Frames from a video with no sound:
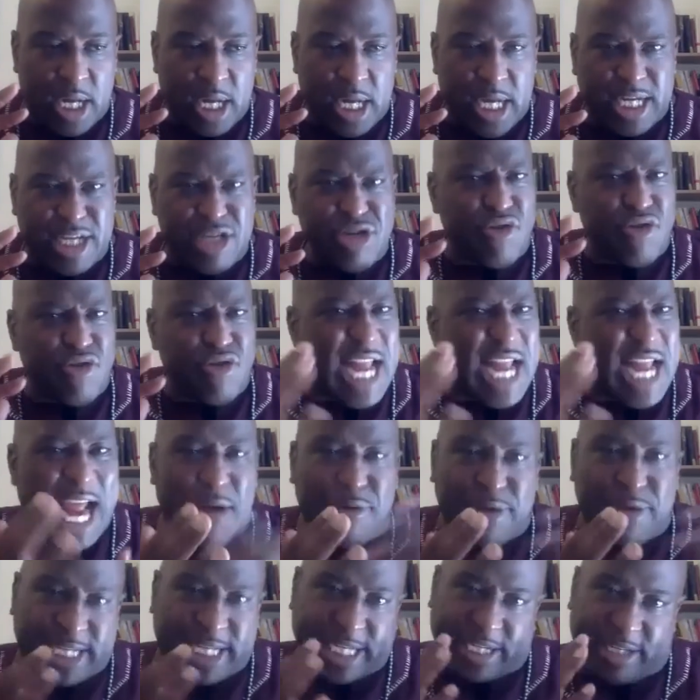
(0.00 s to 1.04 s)

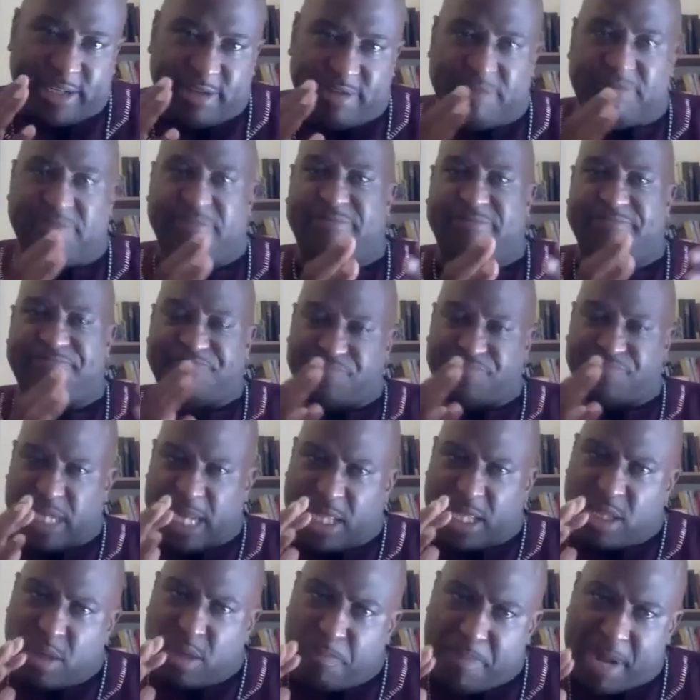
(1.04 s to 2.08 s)
Narrative
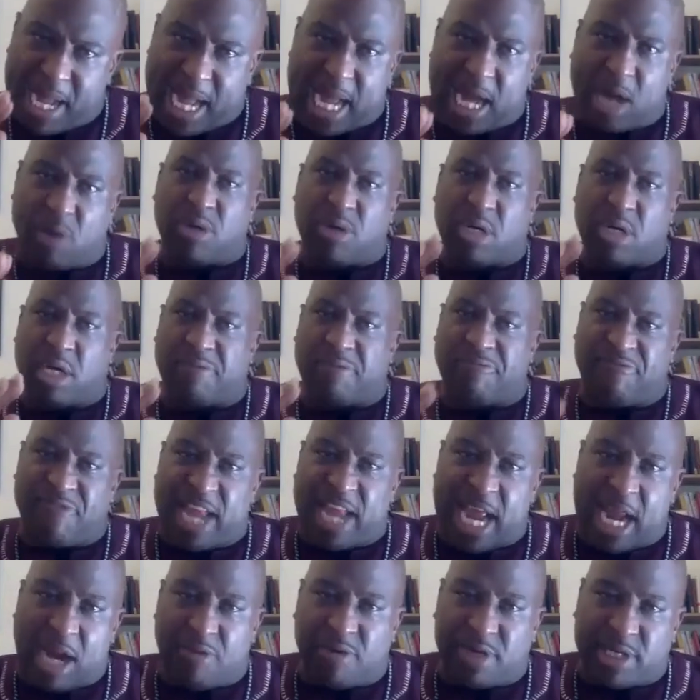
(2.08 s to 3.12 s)
and the power of
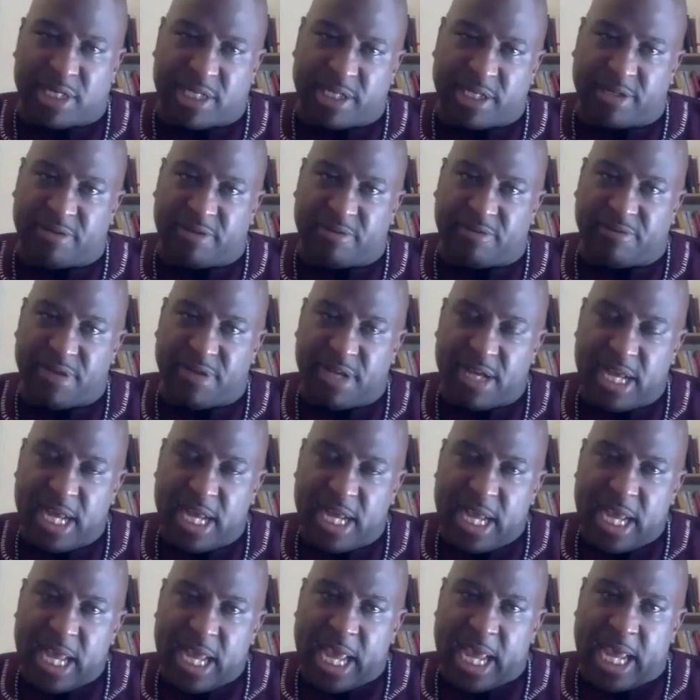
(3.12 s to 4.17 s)
narrative,
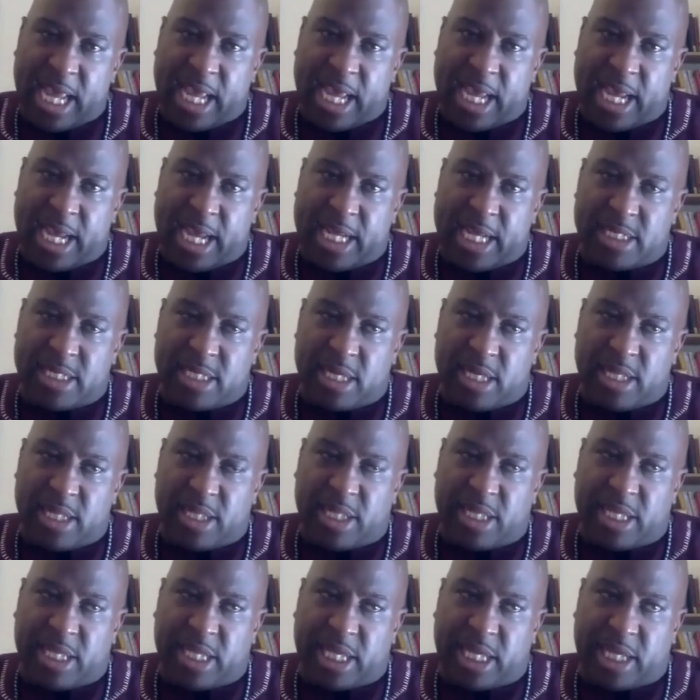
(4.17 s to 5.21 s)
and
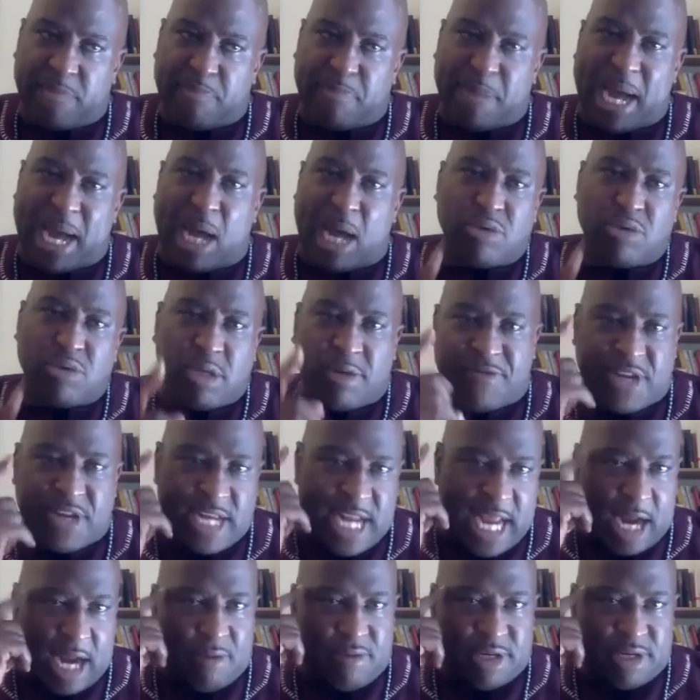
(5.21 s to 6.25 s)
the power of the
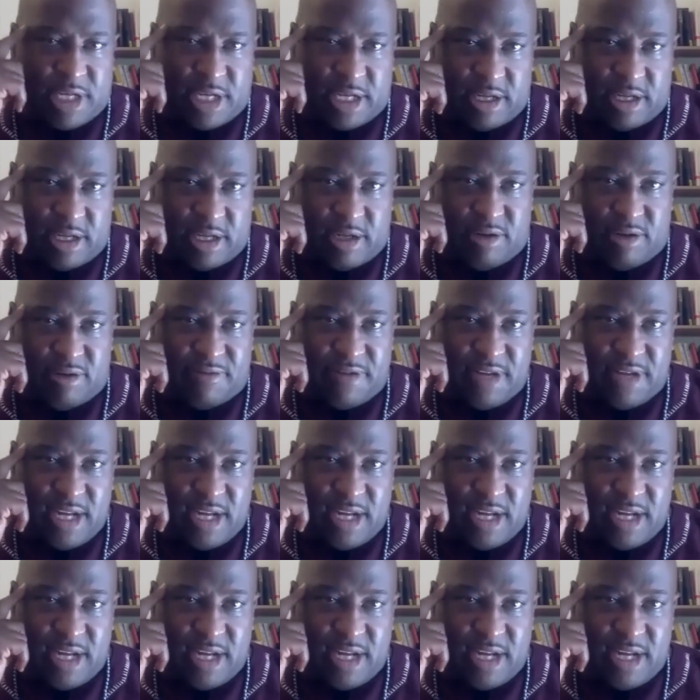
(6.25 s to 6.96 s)
narrative